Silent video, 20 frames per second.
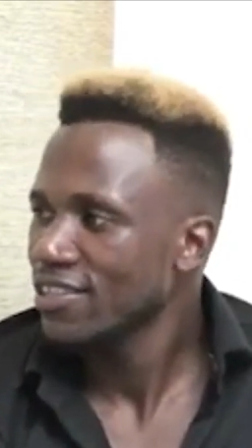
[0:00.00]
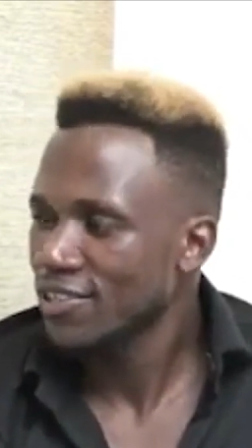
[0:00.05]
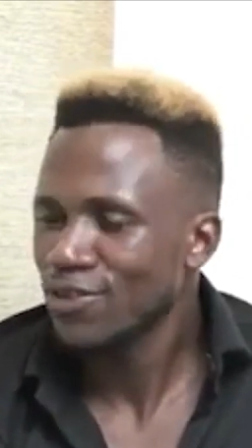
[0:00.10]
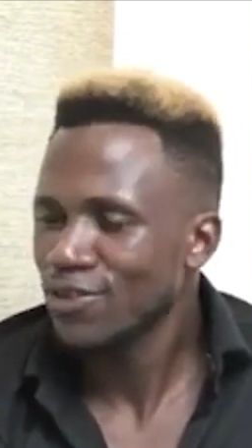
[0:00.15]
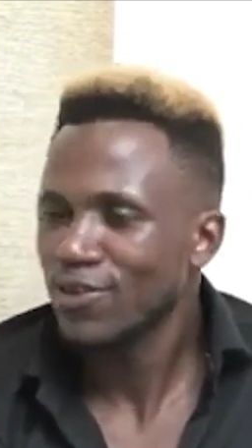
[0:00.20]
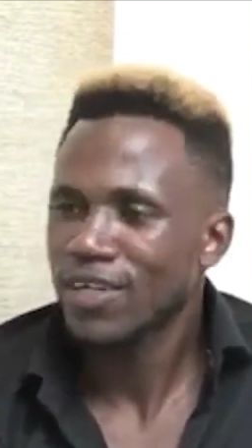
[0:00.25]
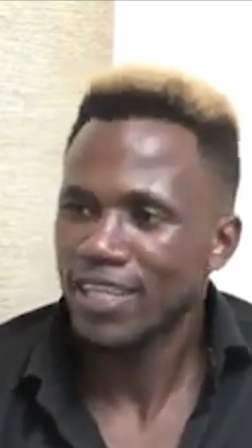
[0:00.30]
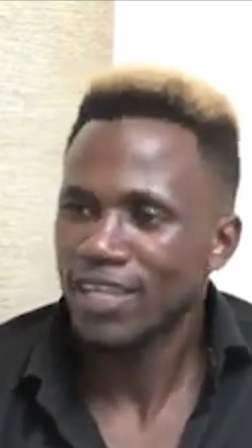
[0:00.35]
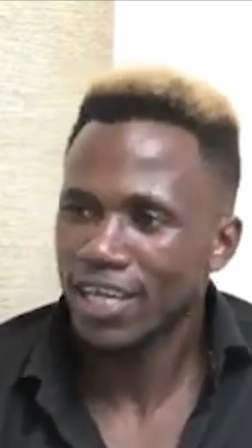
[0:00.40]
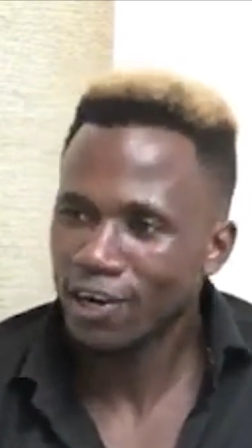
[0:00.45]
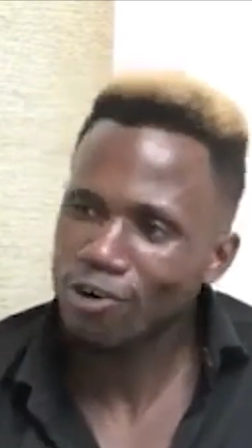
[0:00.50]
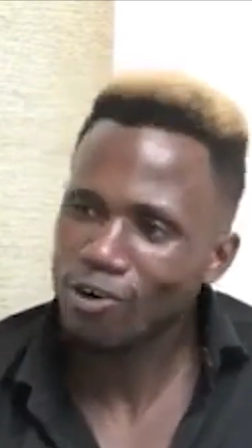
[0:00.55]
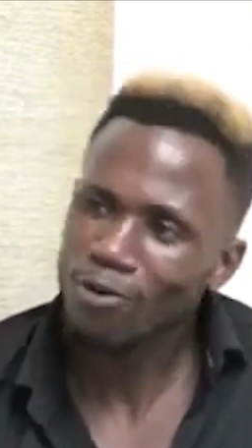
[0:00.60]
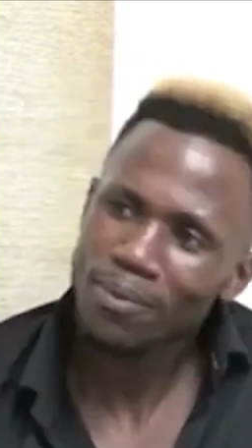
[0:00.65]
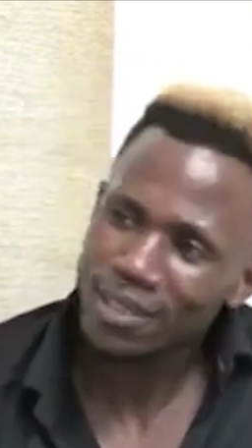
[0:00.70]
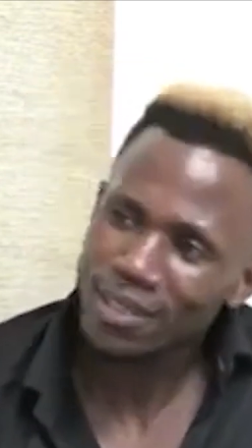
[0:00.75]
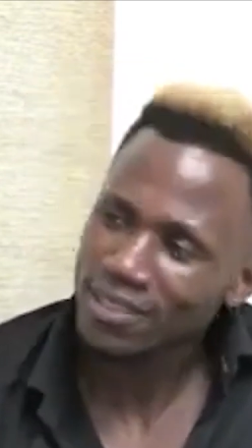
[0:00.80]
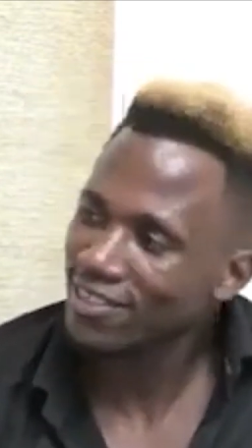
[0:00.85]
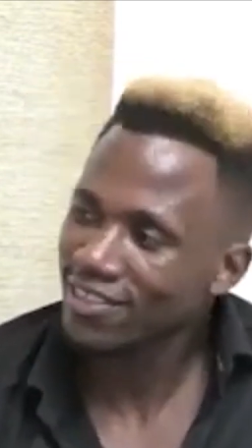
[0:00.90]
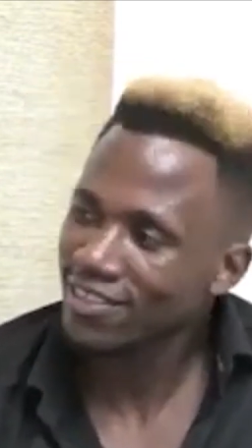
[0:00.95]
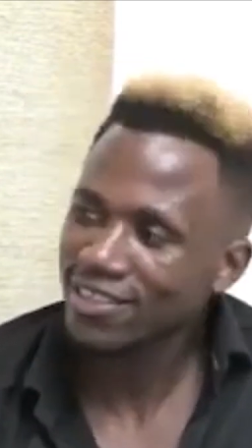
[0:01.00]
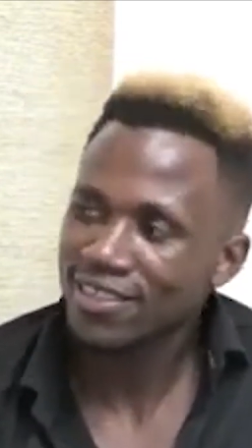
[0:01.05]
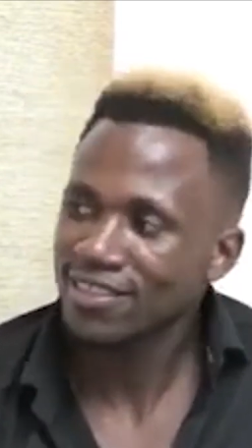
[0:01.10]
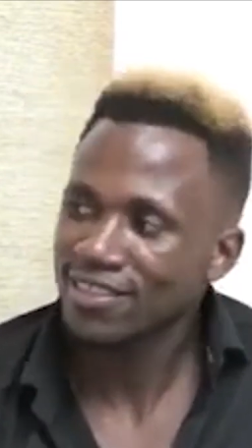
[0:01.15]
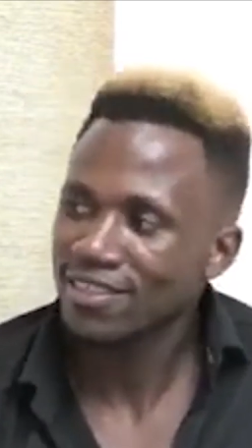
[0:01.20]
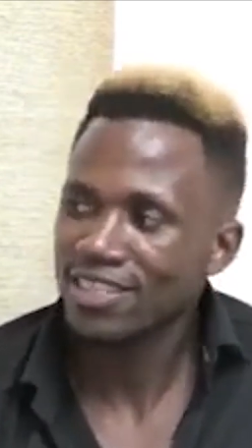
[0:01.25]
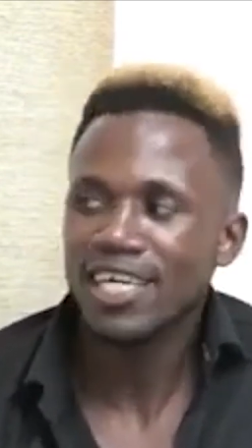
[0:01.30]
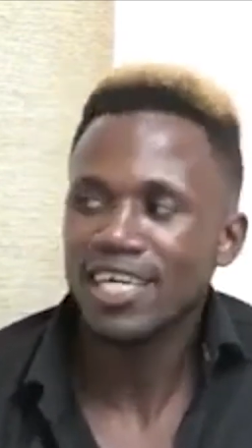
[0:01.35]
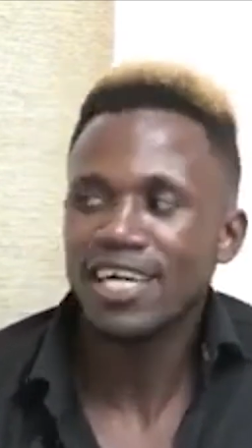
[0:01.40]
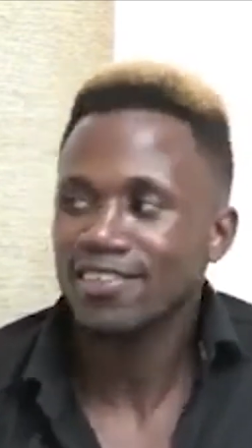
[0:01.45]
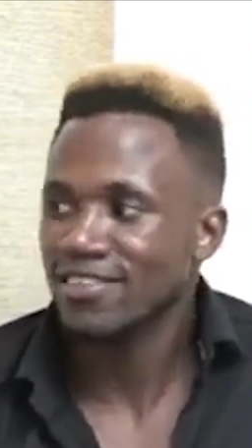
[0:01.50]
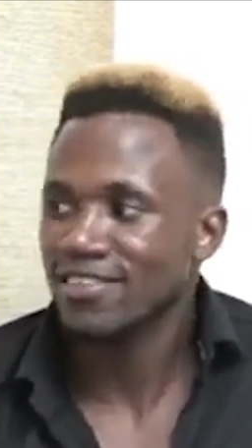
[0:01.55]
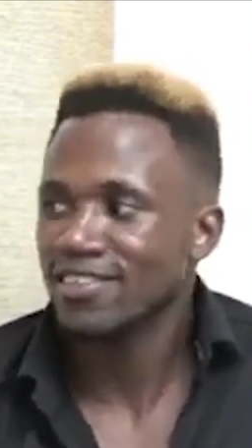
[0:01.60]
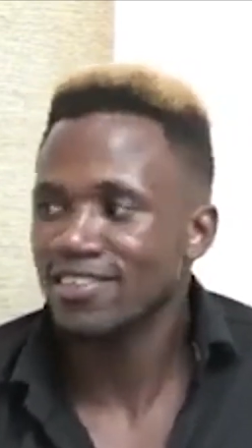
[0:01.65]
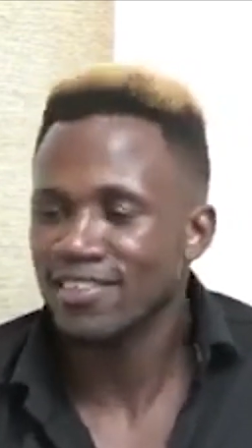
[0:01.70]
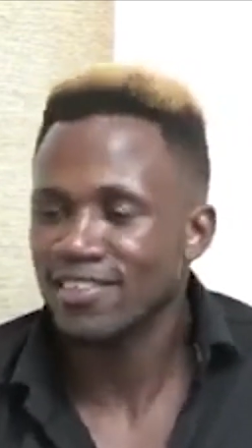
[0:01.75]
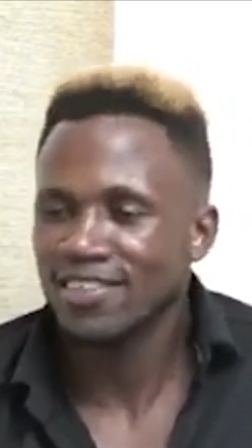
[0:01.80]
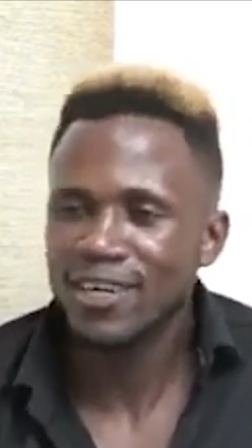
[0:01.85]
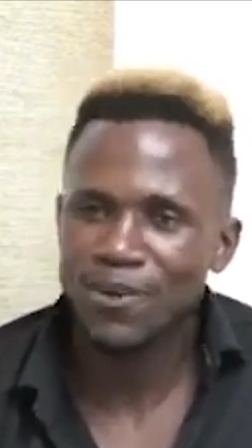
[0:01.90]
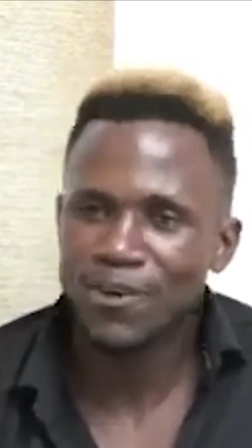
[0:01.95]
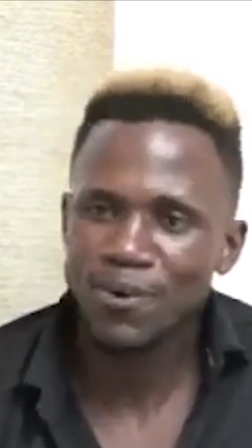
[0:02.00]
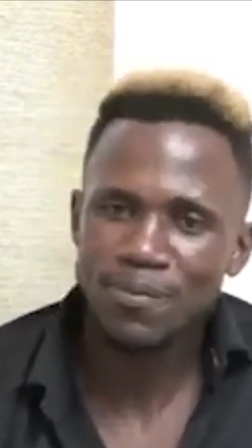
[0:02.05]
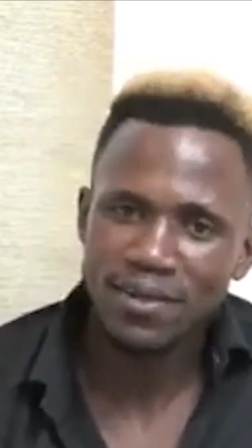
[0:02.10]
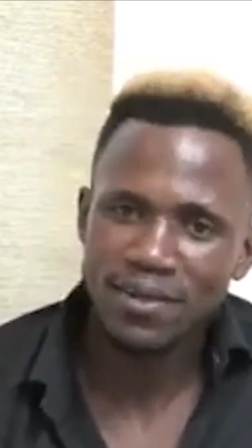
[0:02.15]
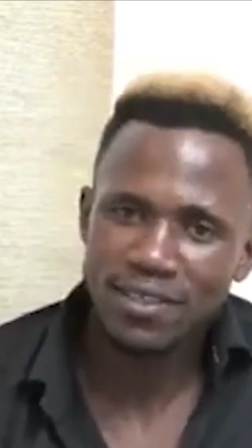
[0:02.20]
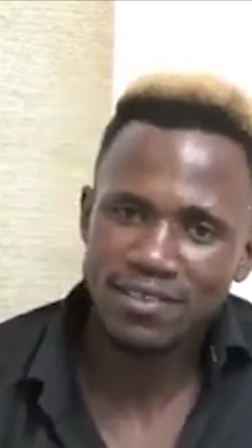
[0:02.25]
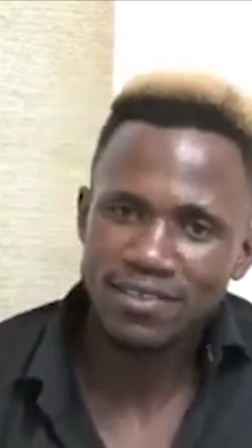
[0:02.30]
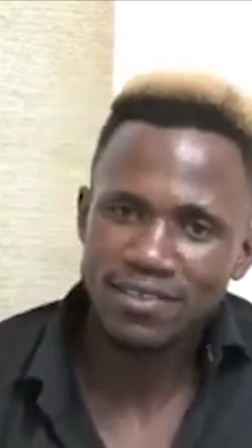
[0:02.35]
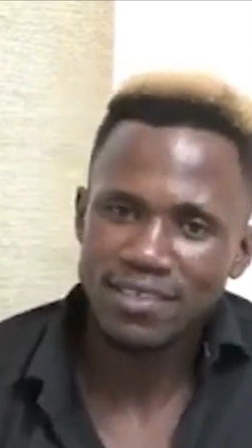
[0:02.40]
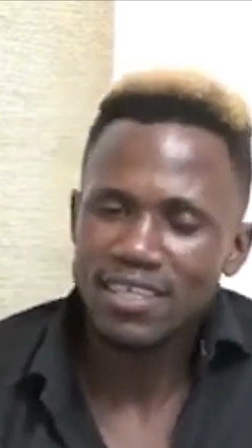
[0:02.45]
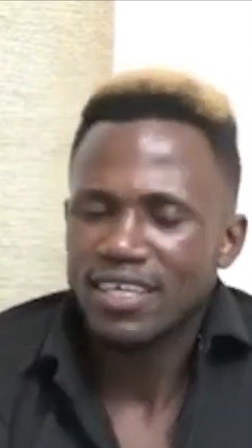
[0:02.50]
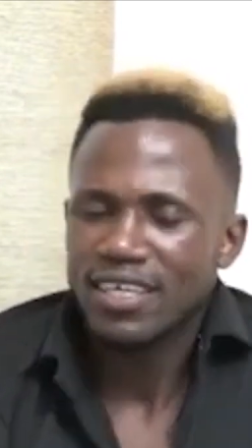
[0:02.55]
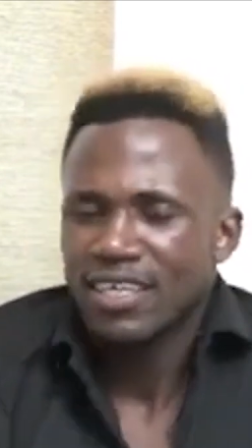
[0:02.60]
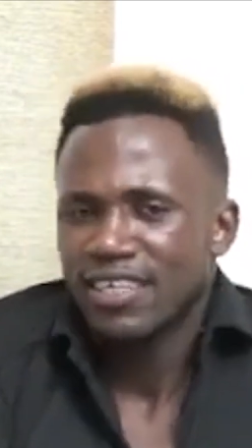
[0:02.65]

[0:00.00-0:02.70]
you know, and they are commenting. They are sincere comments.